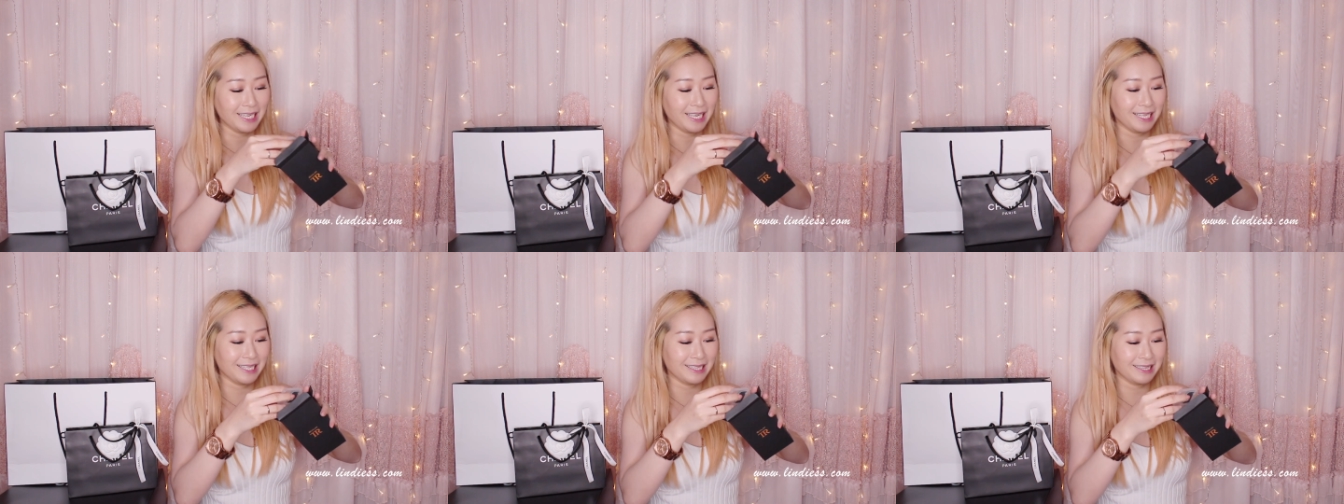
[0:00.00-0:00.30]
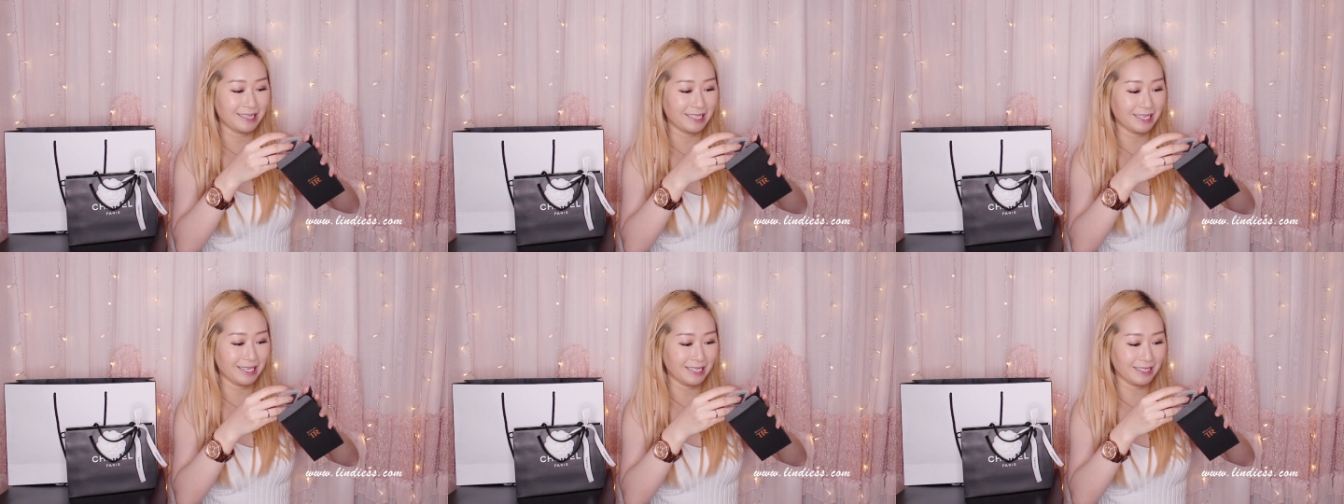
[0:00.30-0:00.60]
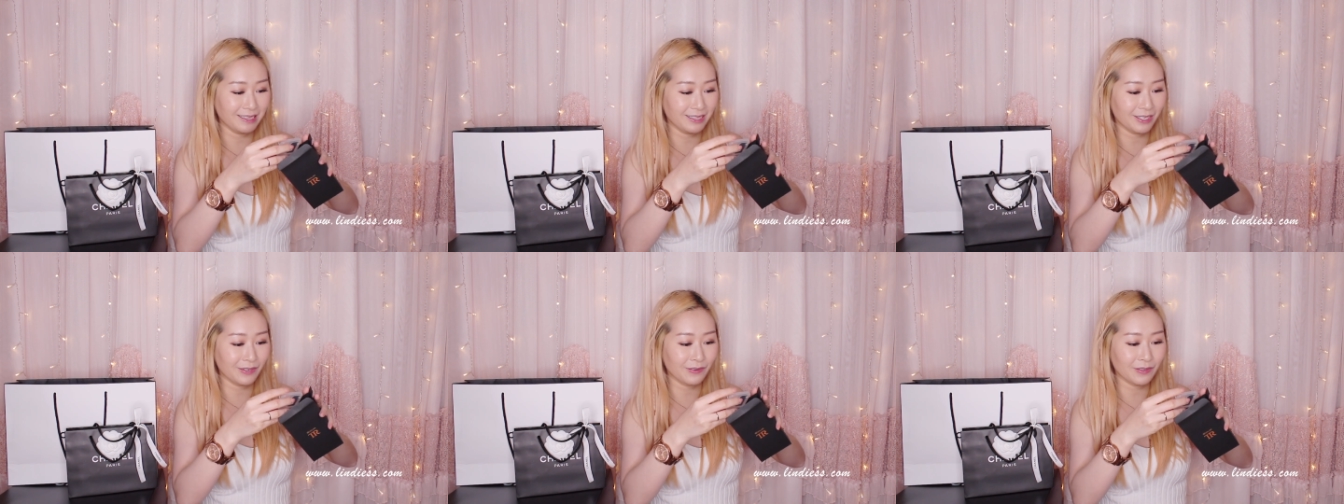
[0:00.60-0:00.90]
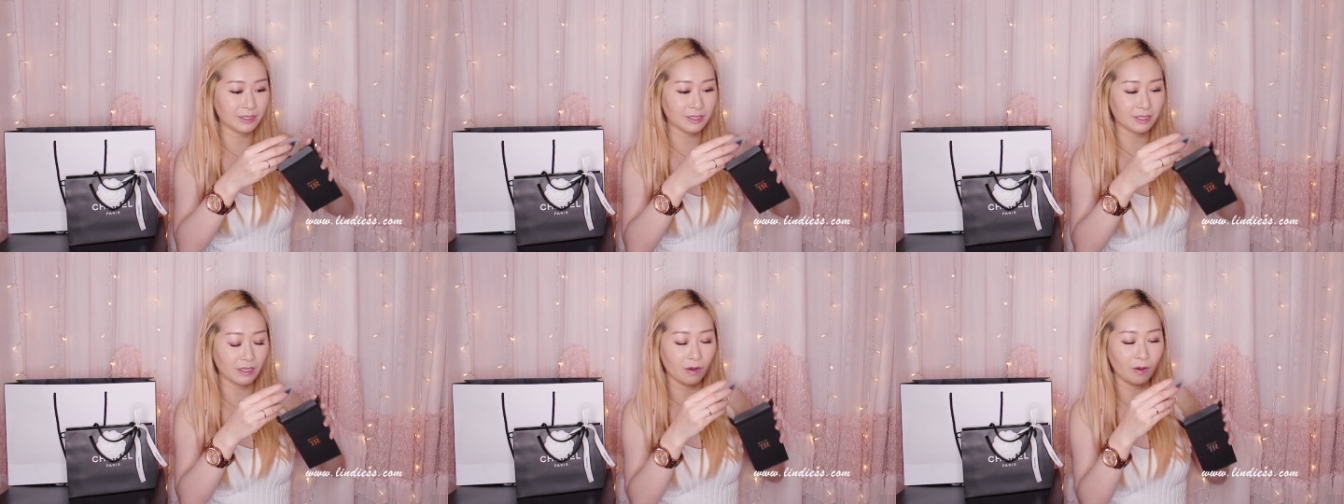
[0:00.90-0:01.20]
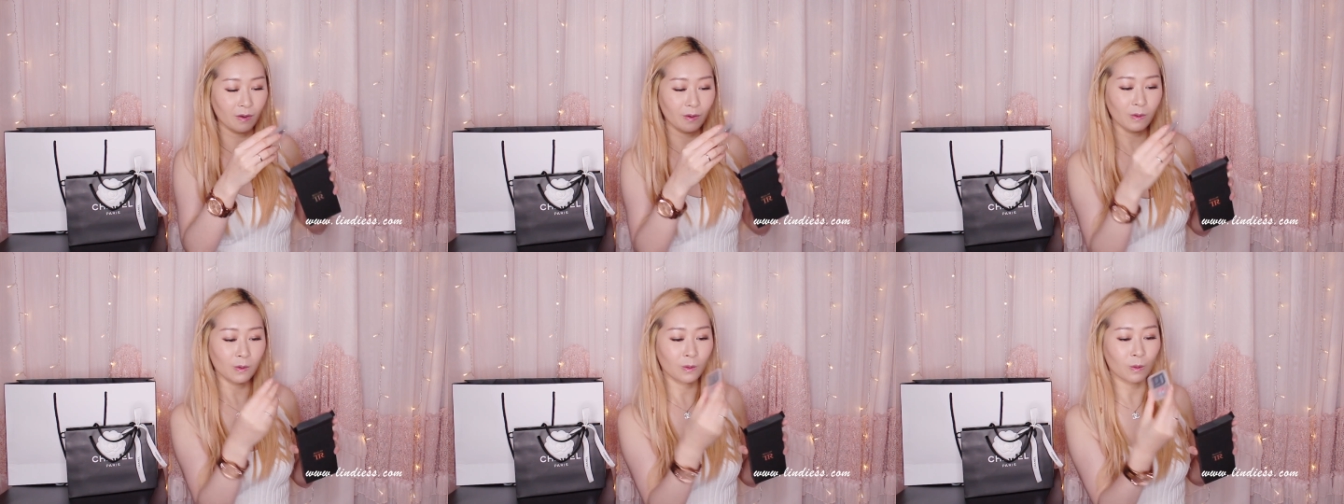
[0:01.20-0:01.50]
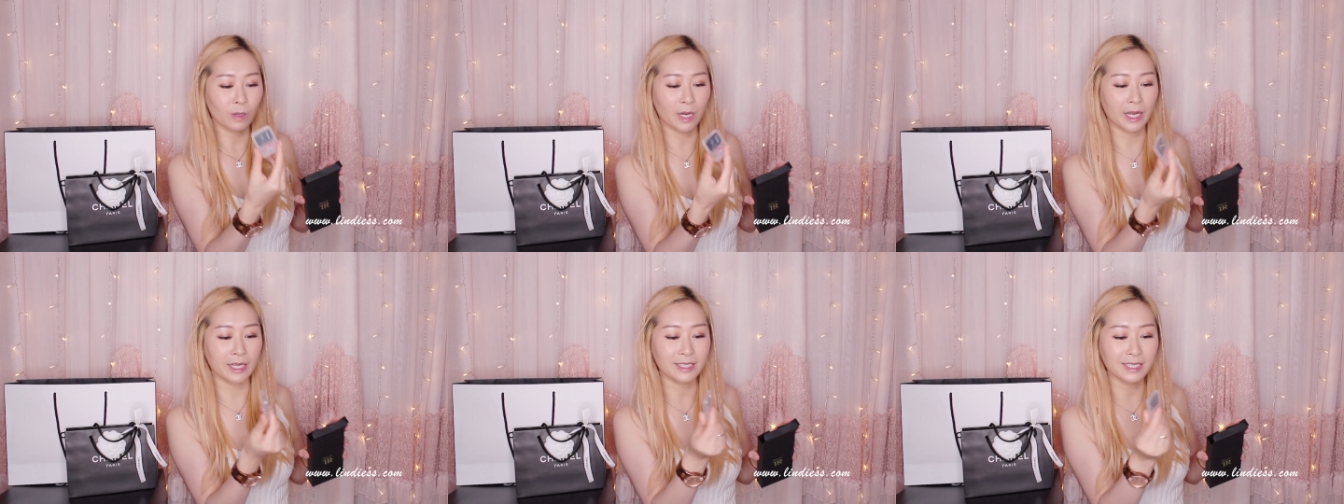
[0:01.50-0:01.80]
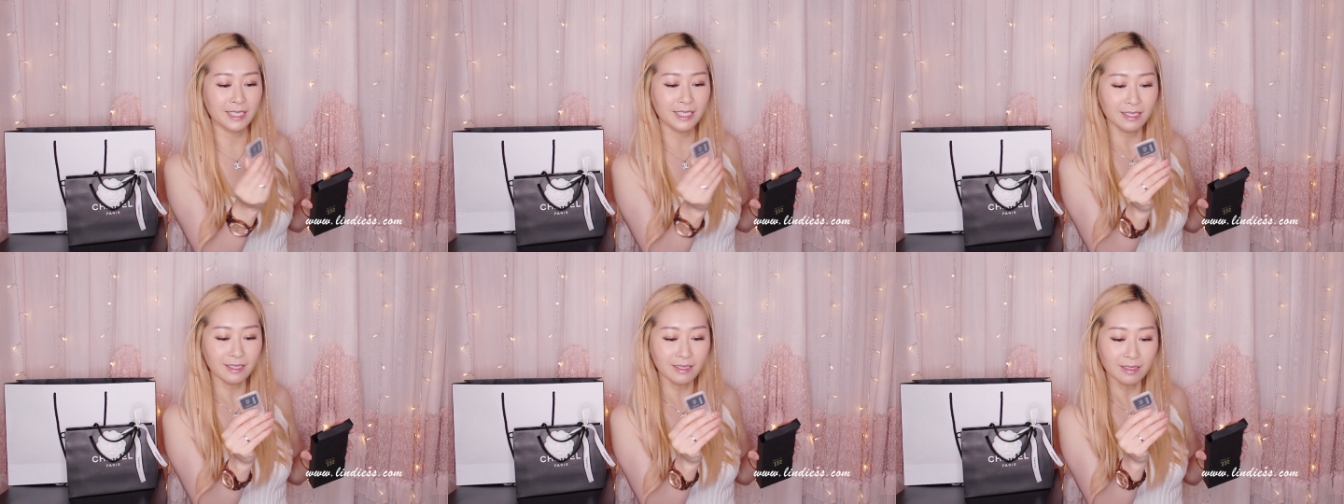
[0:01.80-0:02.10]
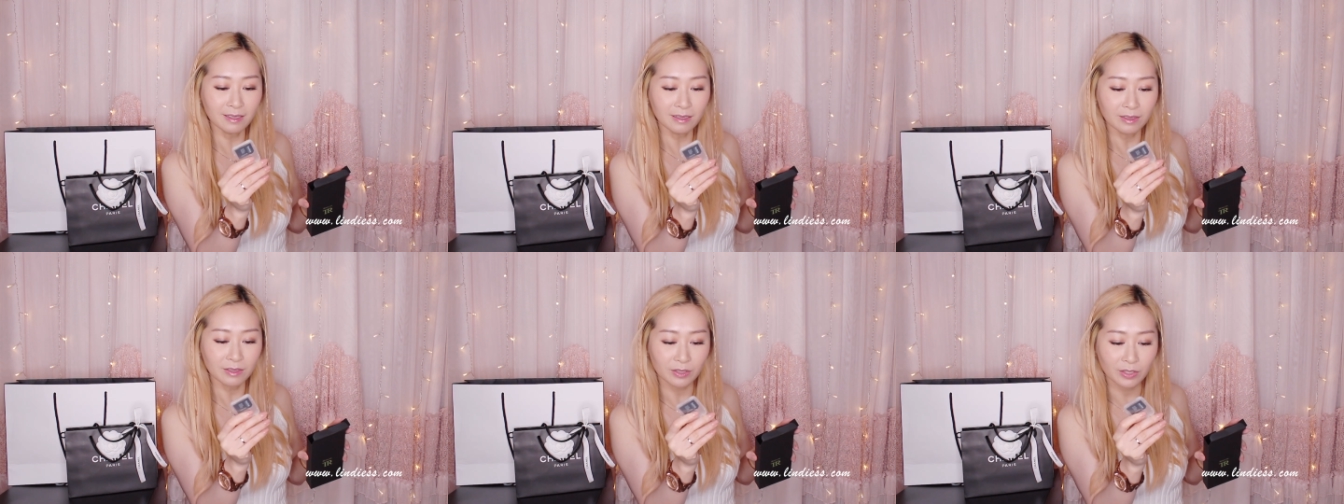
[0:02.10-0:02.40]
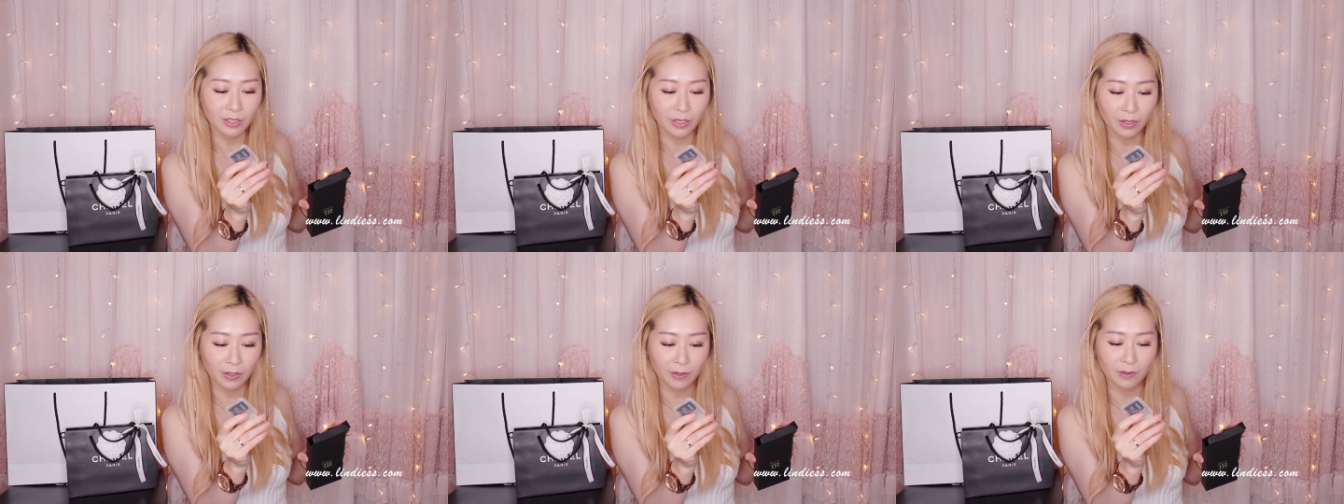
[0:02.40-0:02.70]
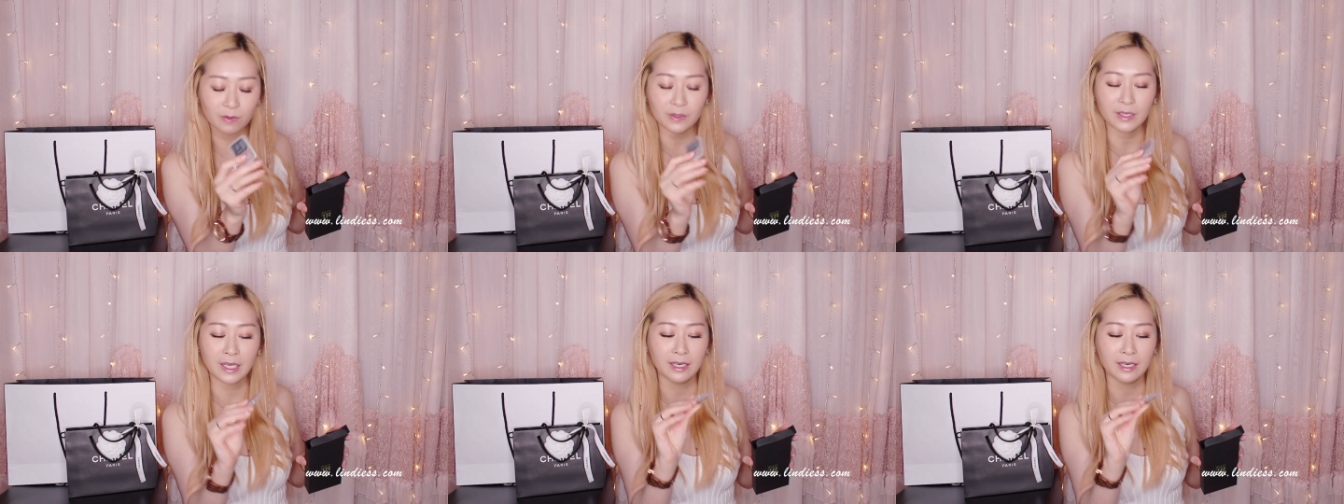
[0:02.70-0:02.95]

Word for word: and then there is, oh, I didn't know